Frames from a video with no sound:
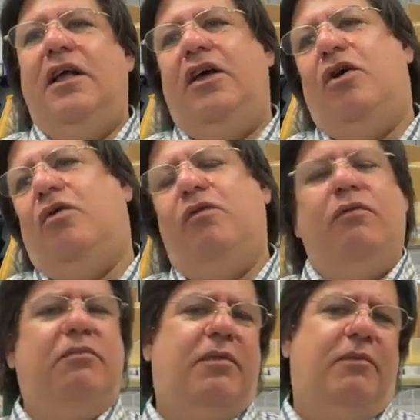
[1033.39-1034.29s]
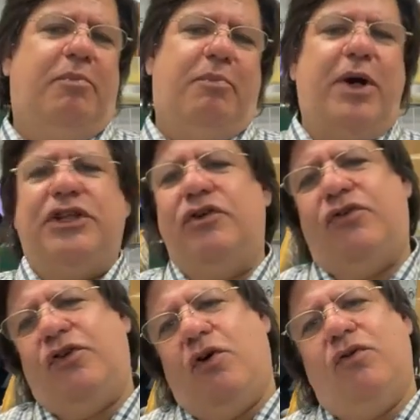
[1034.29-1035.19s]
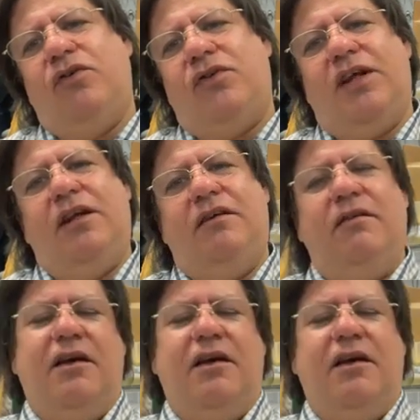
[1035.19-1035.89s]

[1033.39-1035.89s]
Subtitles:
you know, precious stones and